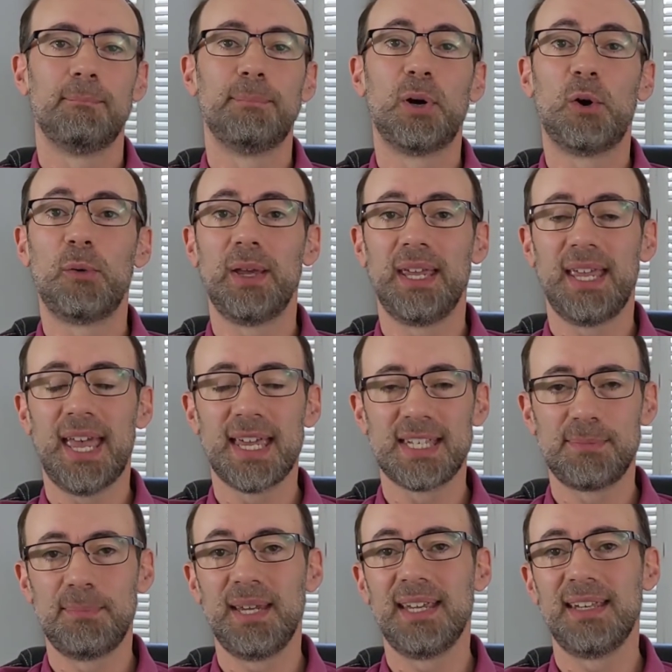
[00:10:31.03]
Boeing
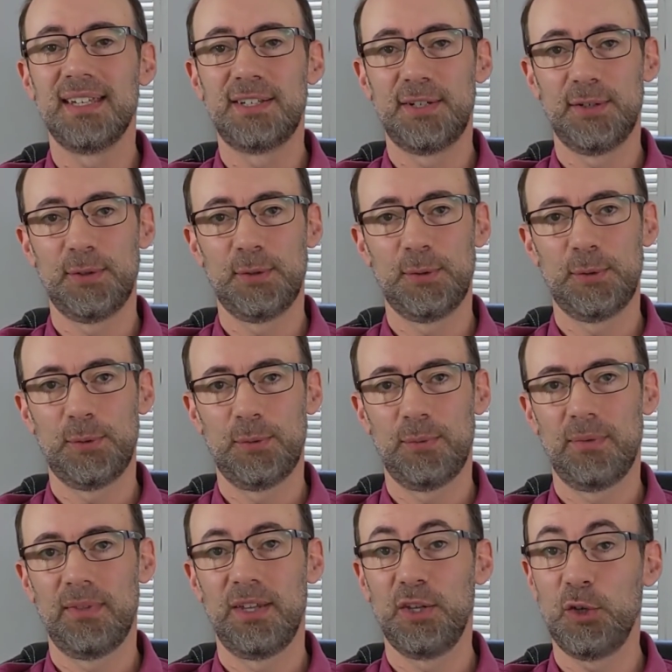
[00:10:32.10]
has been to
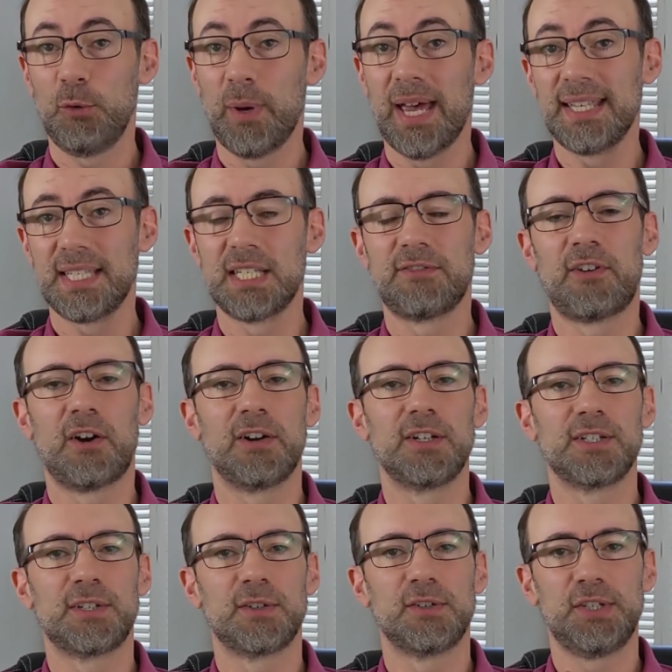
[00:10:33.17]
the U.S. as far
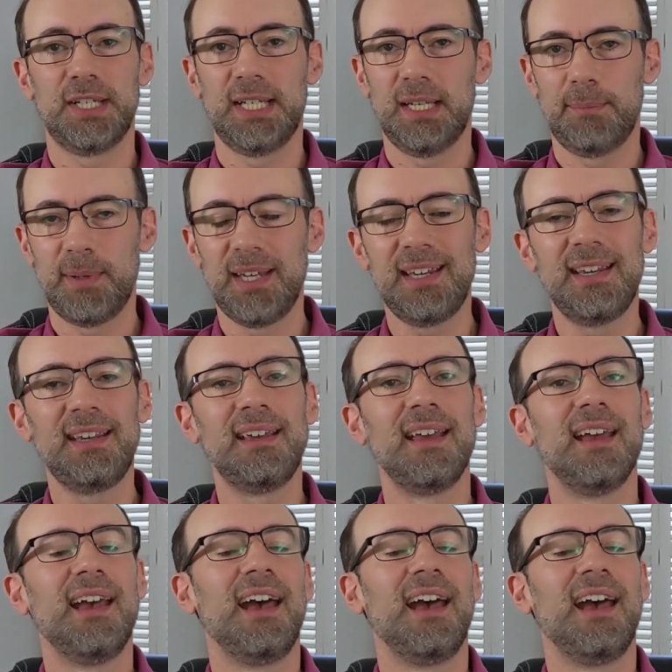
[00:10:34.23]
as their GDP,